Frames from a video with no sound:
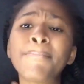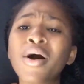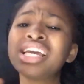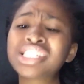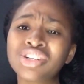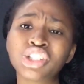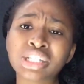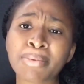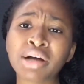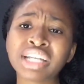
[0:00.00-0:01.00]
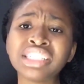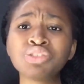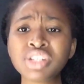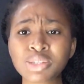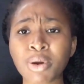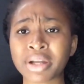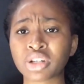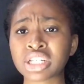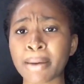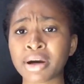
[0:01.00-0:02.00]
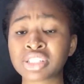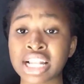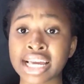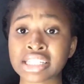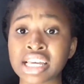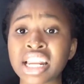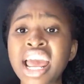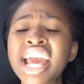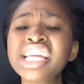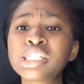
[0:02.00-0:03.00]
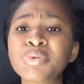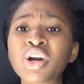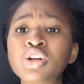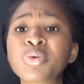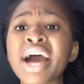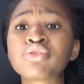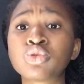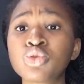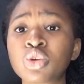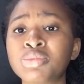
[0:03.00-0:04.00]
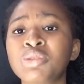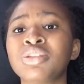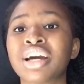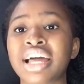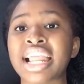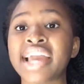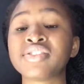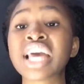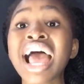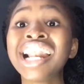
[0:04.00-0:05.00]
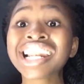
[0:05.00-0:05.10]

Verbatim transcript: But it's not just about that. The reason why we're talking about it, like I said, is because we have to do something with our lives.